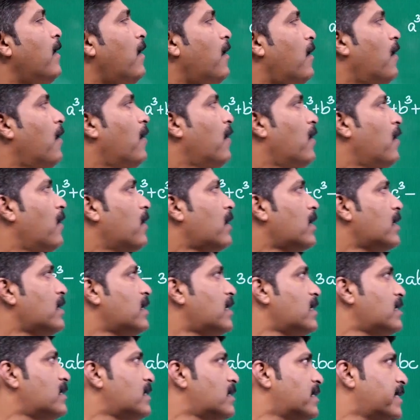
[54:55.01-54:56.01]
or
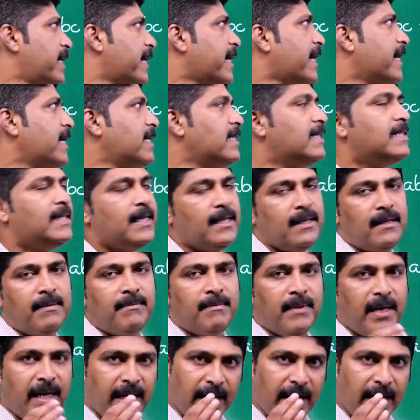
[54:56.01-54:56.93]
the second term